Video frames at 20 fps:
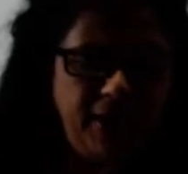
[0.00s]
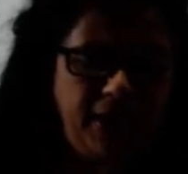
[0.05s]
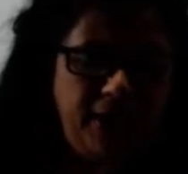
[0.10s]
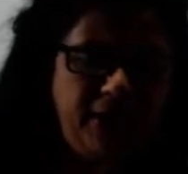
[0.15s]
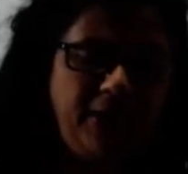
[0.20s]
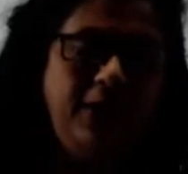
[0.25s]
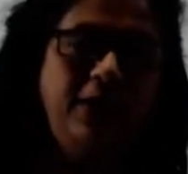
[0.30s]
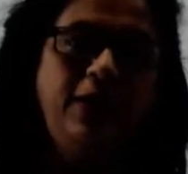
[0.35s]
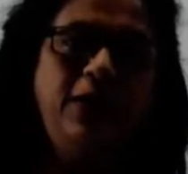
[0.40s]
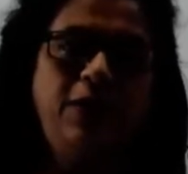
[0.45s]

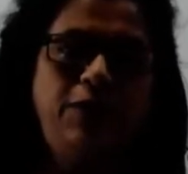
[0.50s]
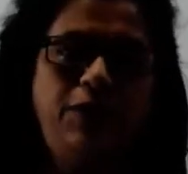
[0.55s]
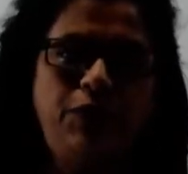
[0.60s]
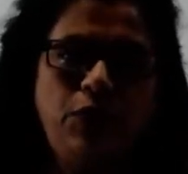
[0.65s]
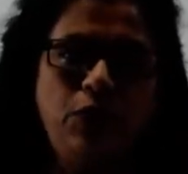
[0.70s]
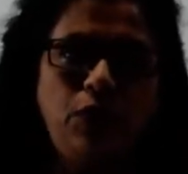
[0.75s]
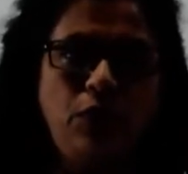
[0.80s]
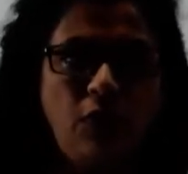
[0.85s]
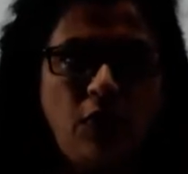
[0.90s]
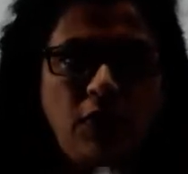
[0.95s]
that if
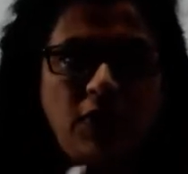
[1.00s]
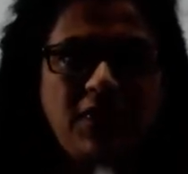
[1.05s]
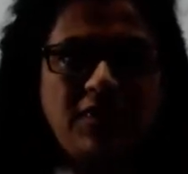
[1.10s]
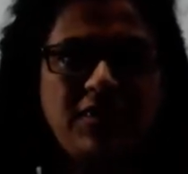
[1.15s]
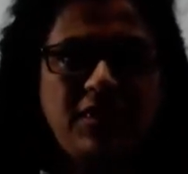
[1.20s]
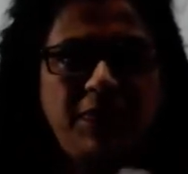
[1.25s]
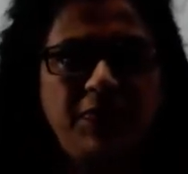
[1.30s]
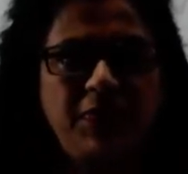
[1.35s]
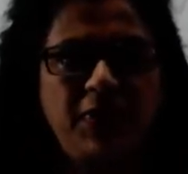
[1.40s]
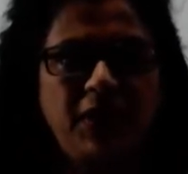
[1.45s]
you know the
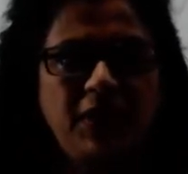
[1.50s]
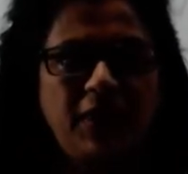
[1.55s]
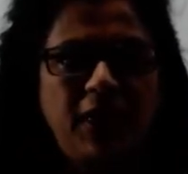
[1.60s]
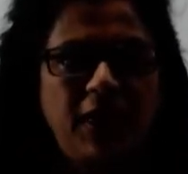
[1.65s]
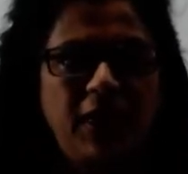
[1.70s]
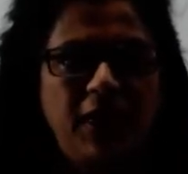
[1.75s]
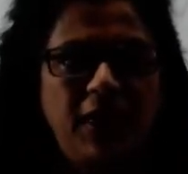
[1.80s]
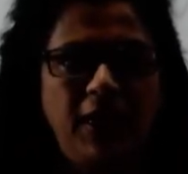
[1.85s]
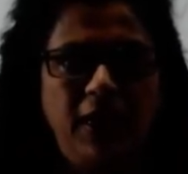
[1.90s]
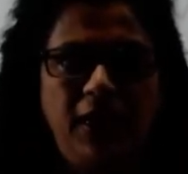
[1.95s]
subject
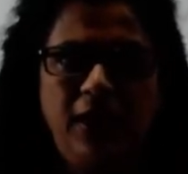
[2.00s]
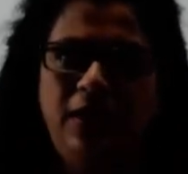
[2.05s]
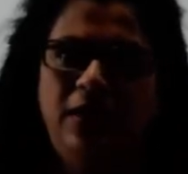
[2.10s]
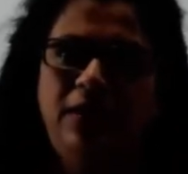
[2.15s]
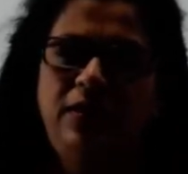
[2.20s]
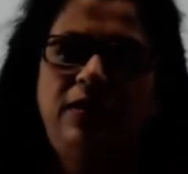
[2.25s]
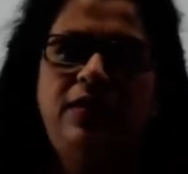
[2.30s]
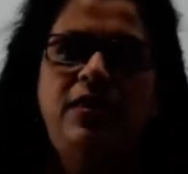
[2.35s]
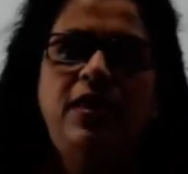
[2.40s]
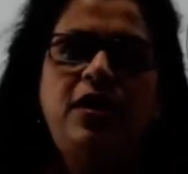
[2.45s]
thoroughly,
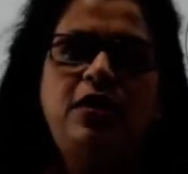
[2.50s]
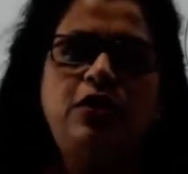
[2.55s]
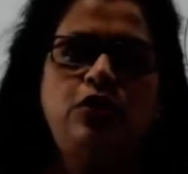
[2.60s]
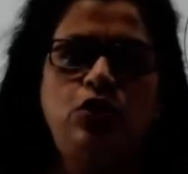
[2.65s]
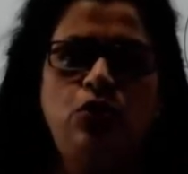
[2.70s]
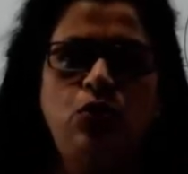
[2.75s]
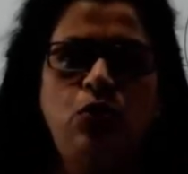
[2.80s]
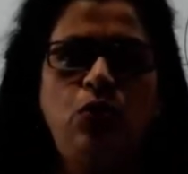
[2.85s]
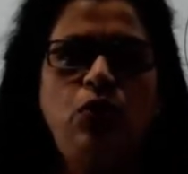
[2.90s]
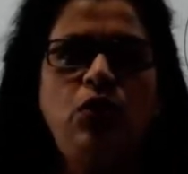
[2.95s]
there is
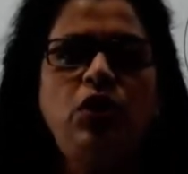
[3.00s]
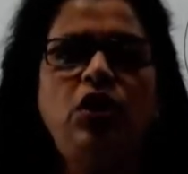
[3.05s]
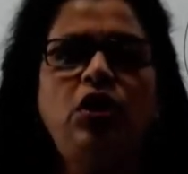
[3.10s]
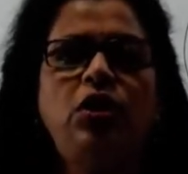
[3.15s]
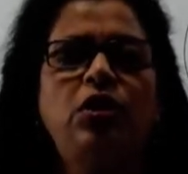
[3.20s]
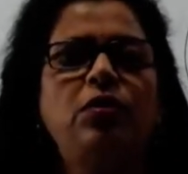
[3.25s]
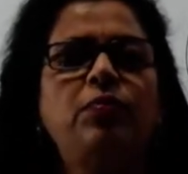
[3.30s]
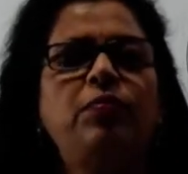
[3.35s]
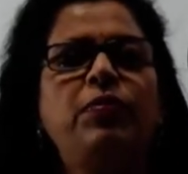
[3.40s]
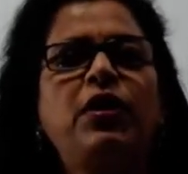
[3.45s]
no
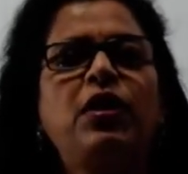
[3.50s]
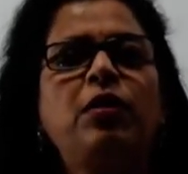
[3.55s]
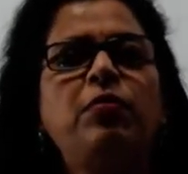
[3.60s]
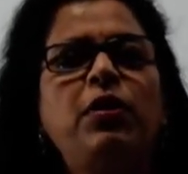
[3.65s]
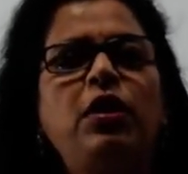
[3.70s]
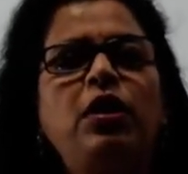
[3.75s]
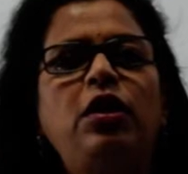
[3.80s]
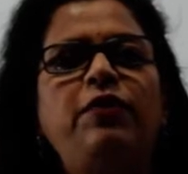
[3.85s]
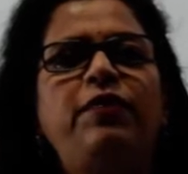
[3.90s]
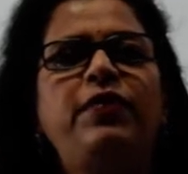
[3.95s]
need
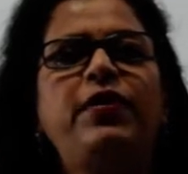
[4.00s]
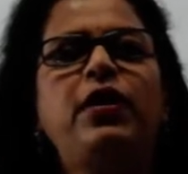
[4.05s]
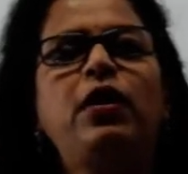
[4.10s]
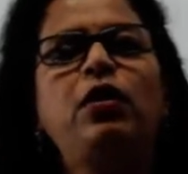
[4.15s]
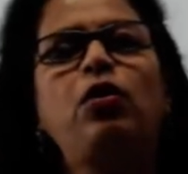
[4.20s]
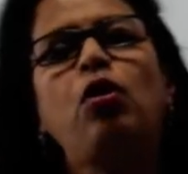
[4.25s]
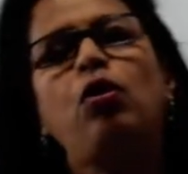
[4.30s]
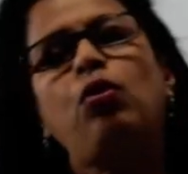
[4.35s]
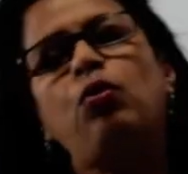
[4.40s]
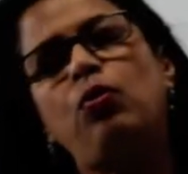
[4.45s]
becoming difficult
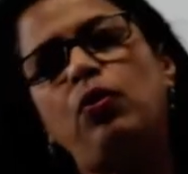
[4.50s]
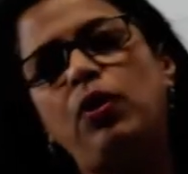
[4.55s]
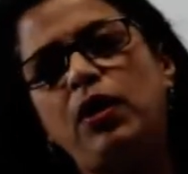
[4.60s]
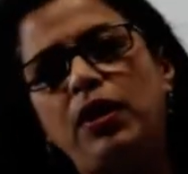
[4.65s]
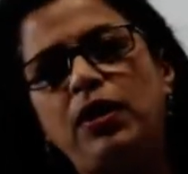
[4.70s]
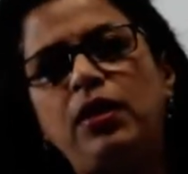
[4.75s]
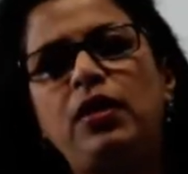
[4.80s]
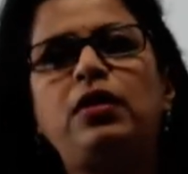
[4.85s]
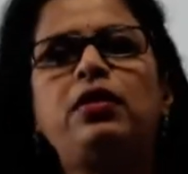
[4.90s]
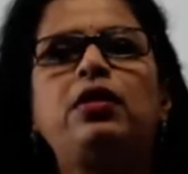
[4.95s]
or no
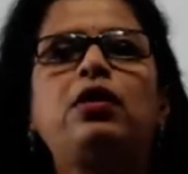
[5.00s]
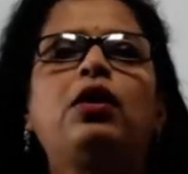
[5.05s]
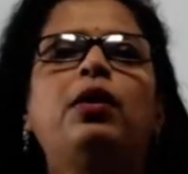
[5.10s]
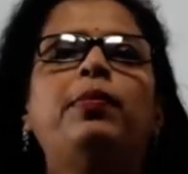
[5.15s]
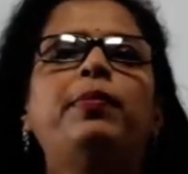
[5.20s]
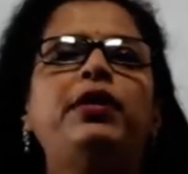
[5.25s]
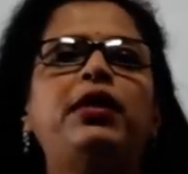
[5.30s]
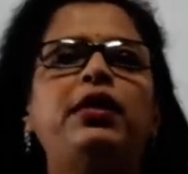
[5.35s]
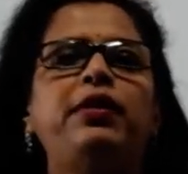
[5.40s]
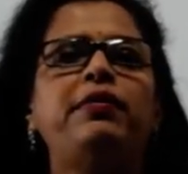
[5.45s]
any other
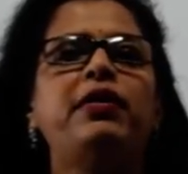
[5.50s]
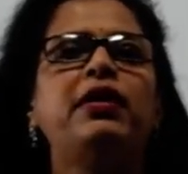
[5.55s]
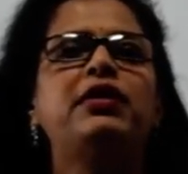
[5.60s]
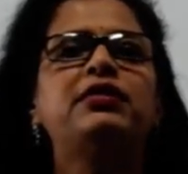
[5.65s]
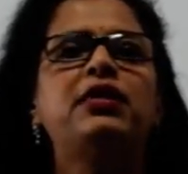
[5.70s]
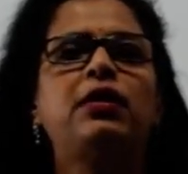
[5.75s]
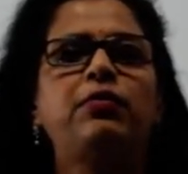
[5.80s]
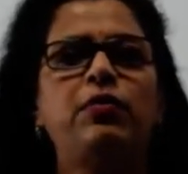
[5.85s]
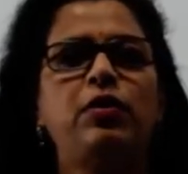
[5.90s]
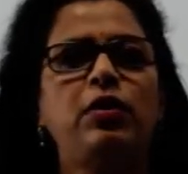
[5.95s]
competitive
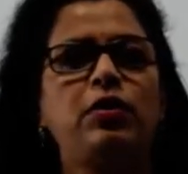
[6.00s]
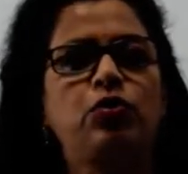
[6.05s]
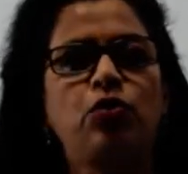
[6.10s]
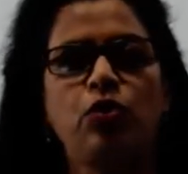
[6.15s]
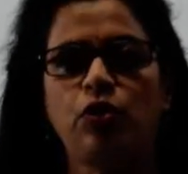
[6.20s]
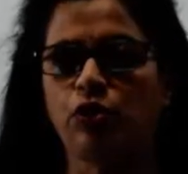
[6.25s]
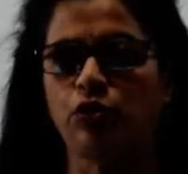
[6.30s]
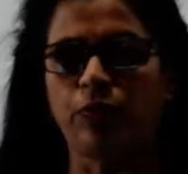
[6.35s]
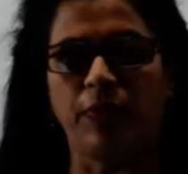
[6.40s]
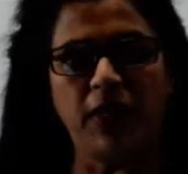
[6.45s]
exam is
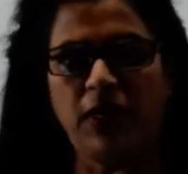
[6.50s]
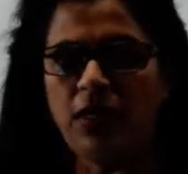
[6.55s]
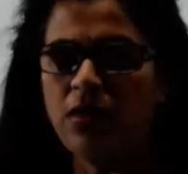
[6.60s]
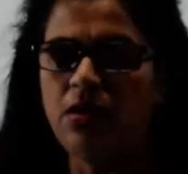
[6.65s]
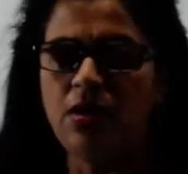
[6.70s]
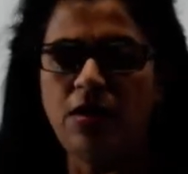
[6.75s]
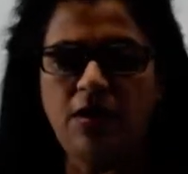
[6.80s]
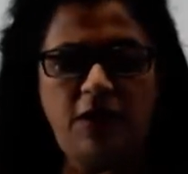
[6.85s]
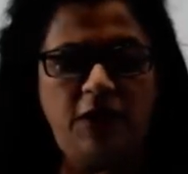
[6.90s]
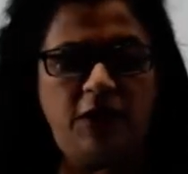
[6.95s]
going to be
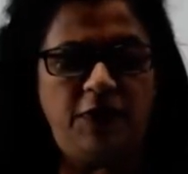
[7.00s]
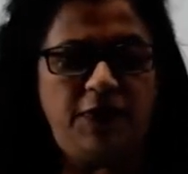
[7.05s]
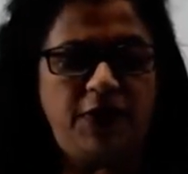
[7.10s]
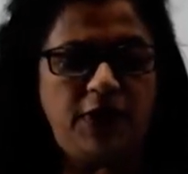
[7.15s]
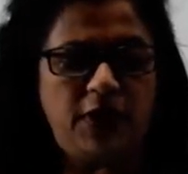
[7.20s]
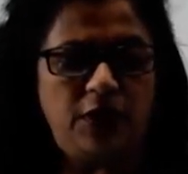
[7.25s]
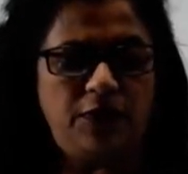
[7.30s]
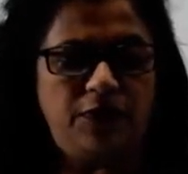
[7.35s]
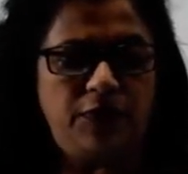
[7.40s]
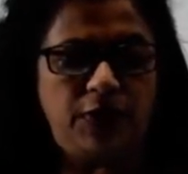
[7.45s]

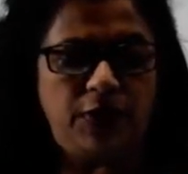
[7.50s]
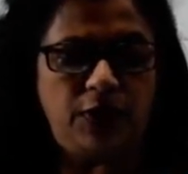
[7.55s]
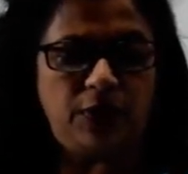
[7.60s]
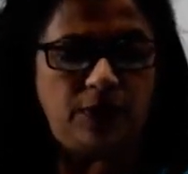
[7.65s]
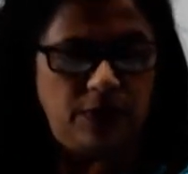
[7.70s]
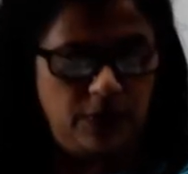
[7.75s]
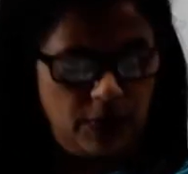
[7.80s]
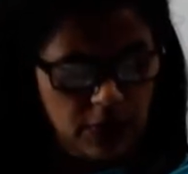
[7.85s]
difficult for you.